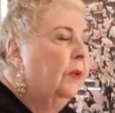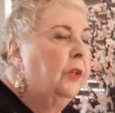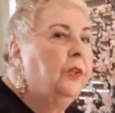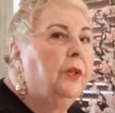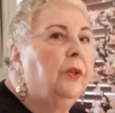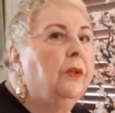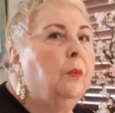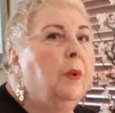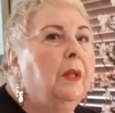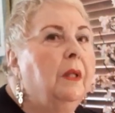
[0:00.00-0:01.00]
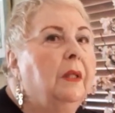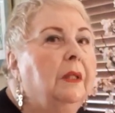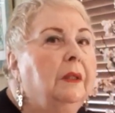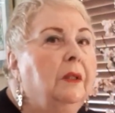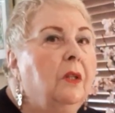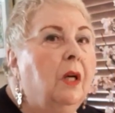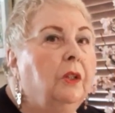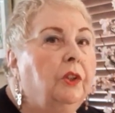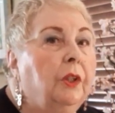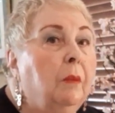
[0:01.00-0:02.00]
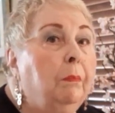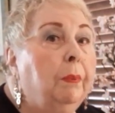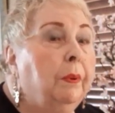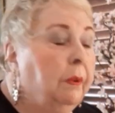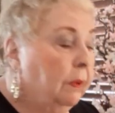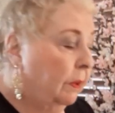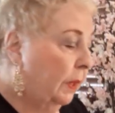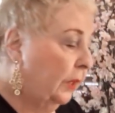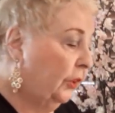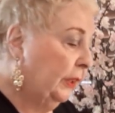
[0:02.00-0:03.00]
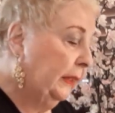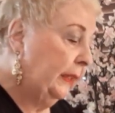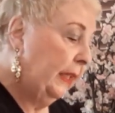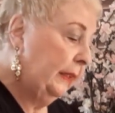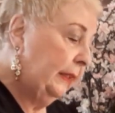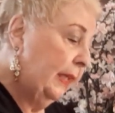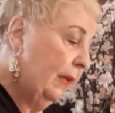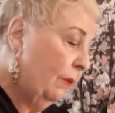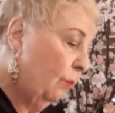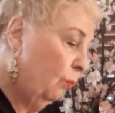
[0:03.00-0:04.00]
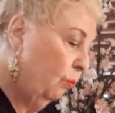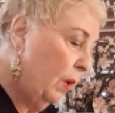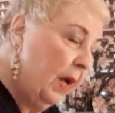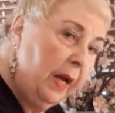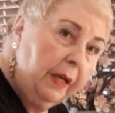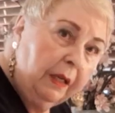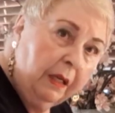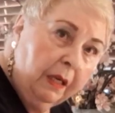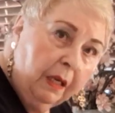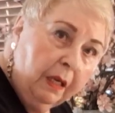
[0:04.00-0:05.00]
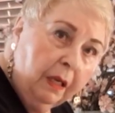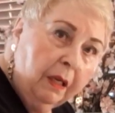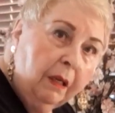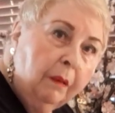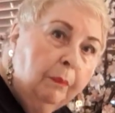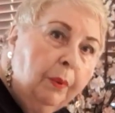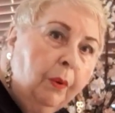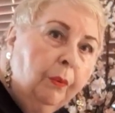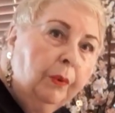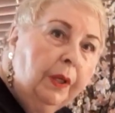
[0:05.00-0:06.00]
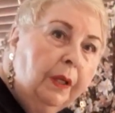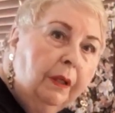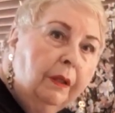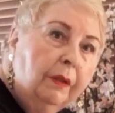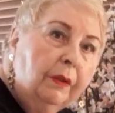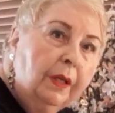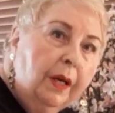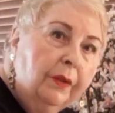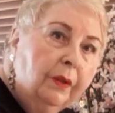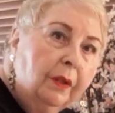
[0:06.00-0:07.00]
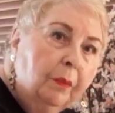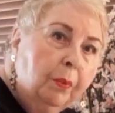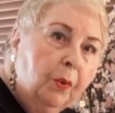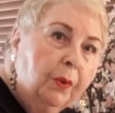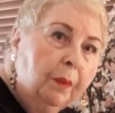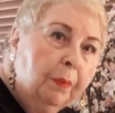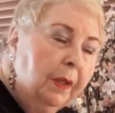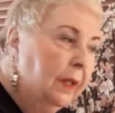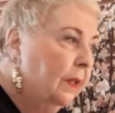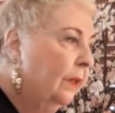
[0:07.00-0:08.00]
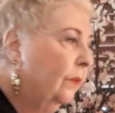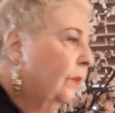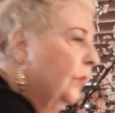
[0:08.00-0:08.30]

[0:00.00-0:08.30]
Did you hear the one that does not jump? It just stays down. Run, pony. The pony part does the